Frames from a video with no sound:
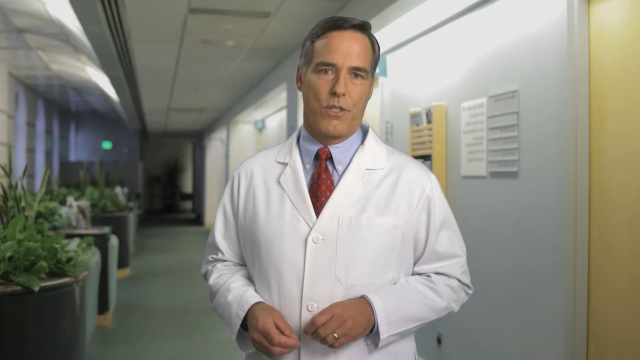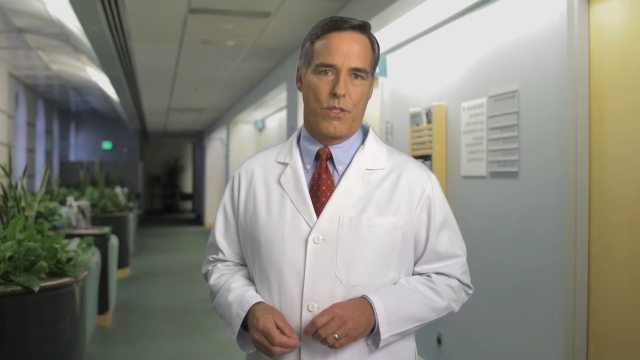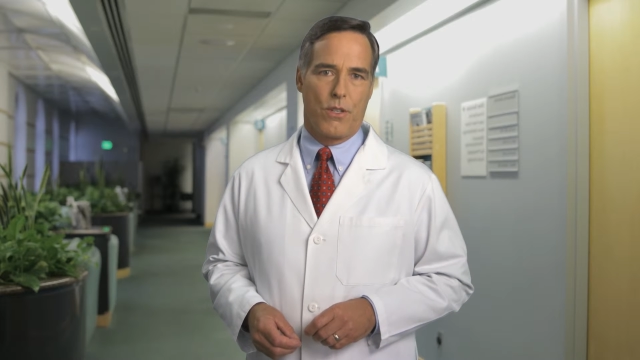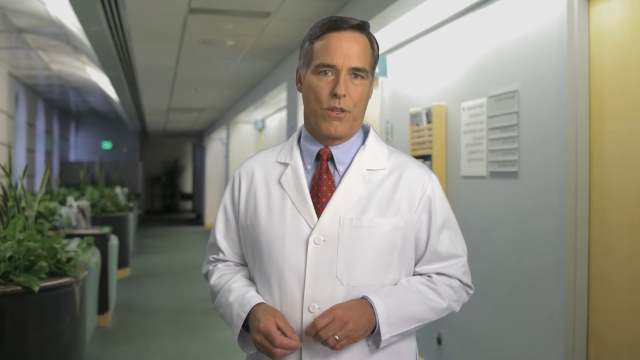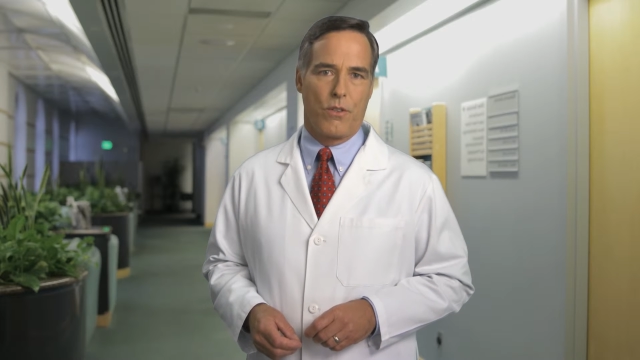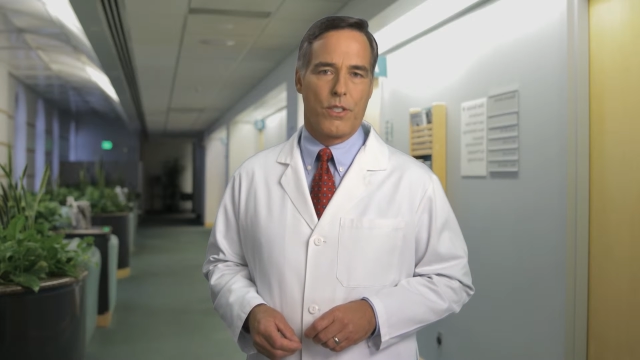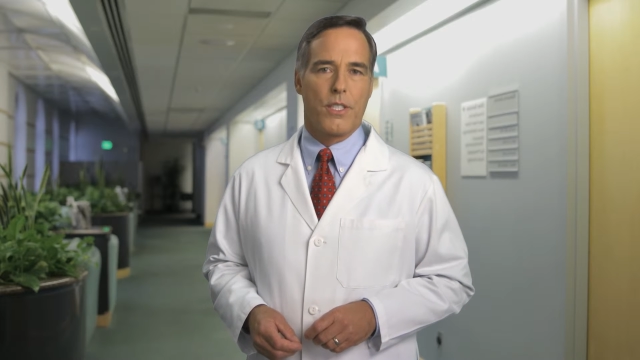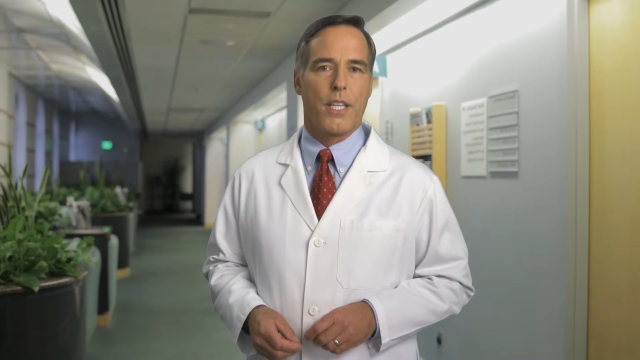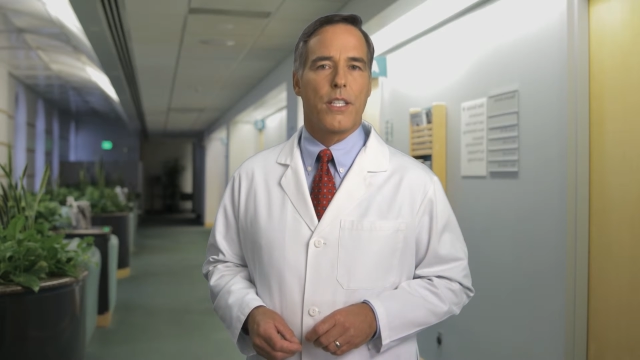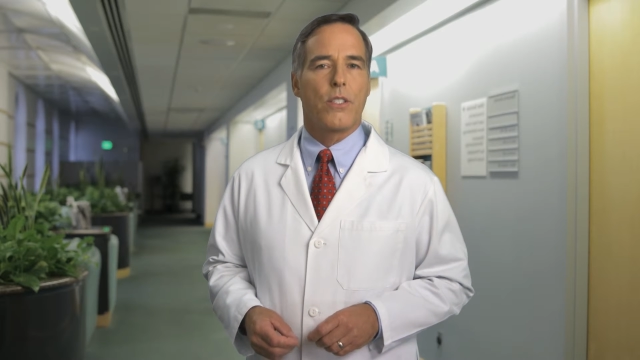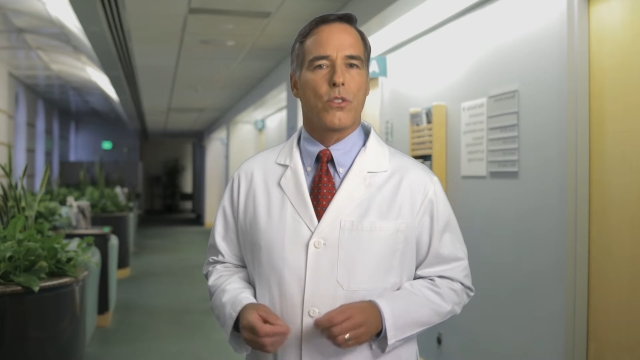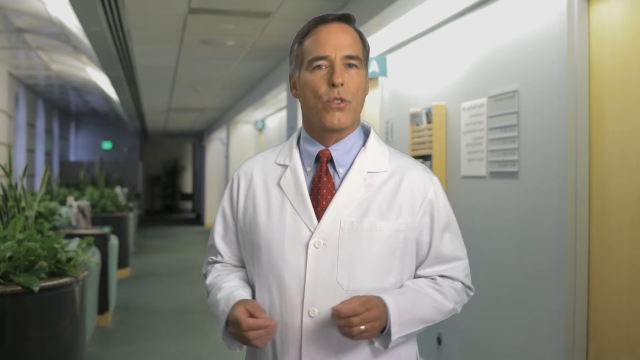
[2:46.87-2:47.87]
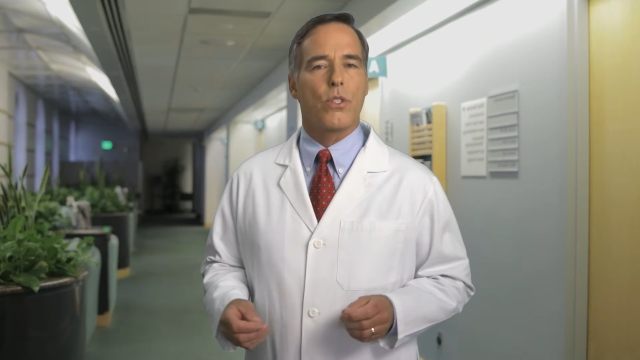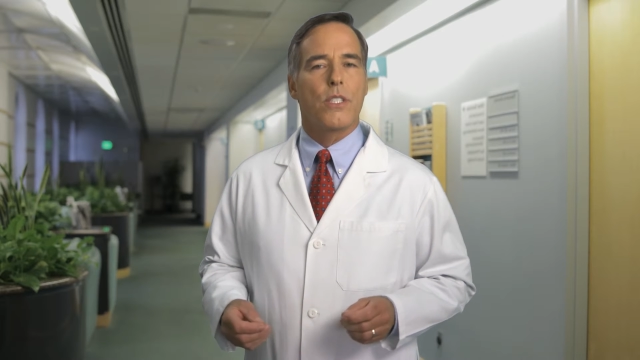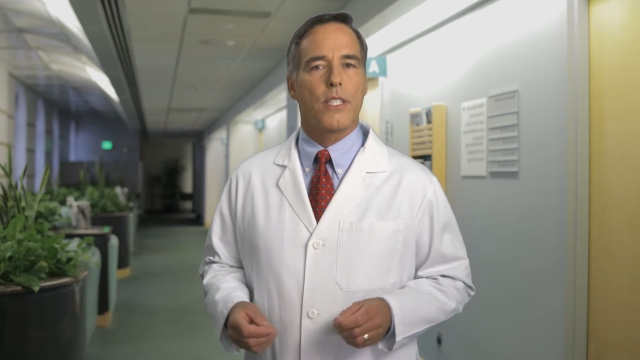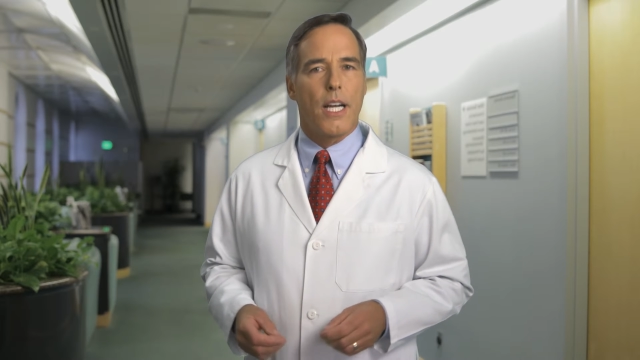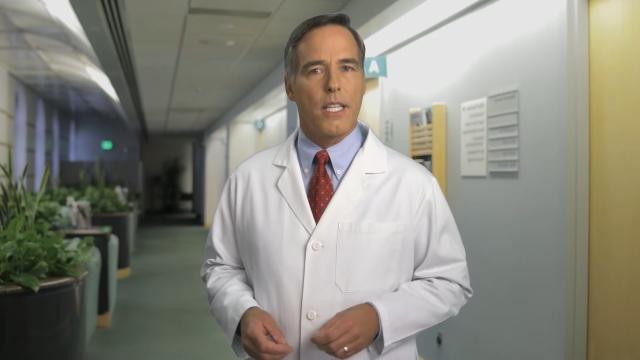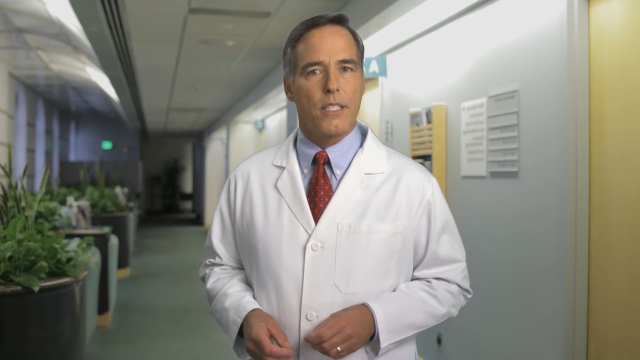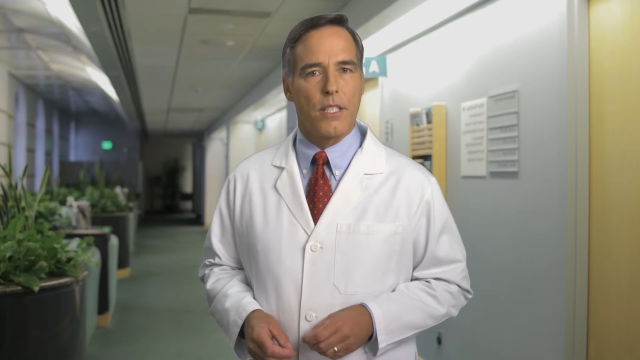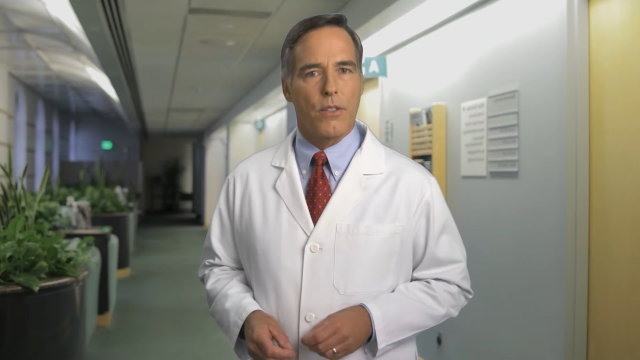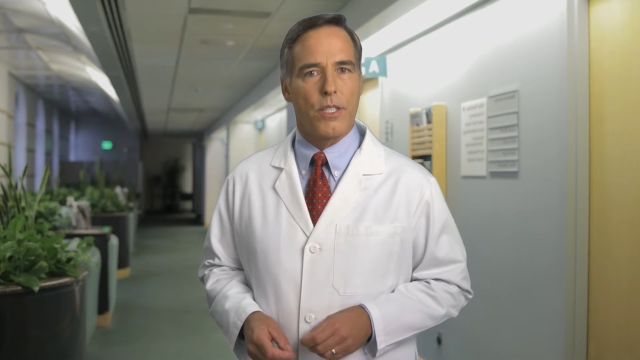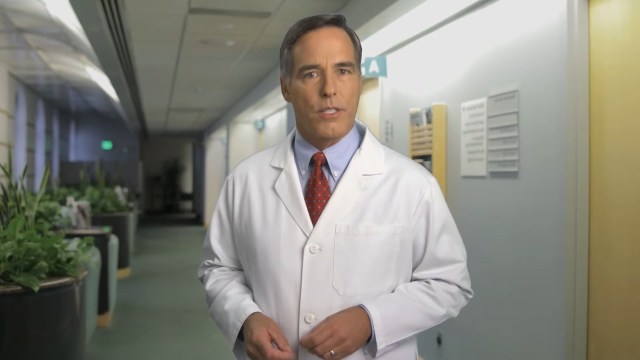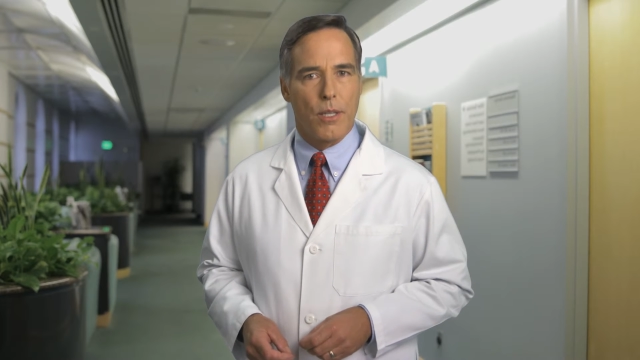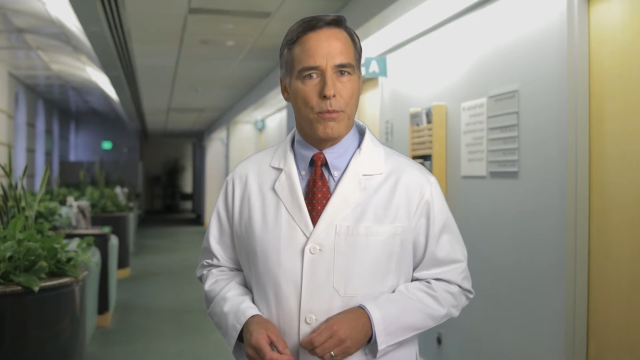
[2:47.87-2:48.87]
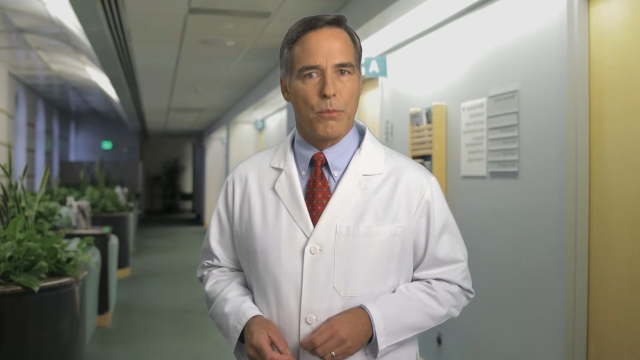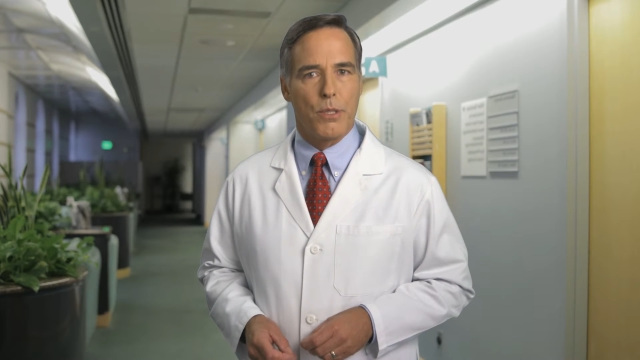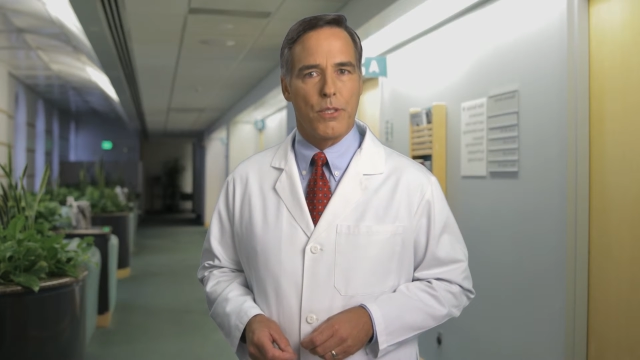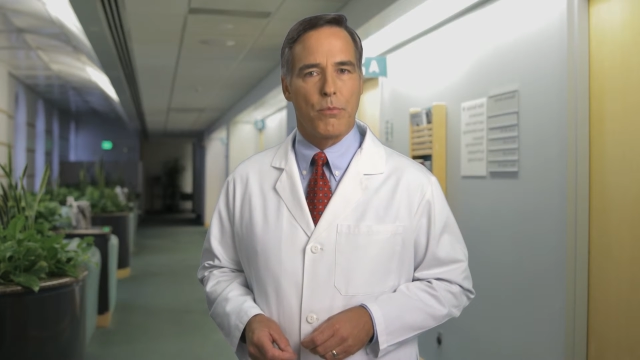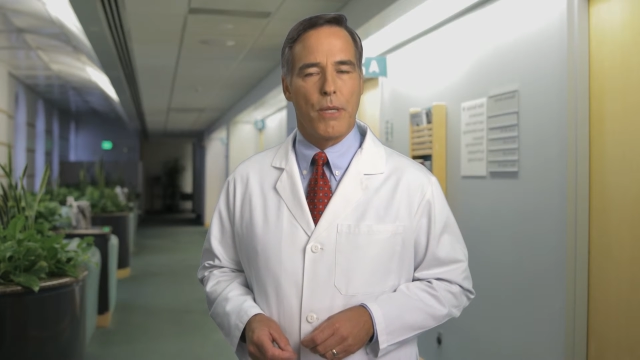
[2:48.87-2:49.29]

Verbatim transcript: show that taking certain dietary supplements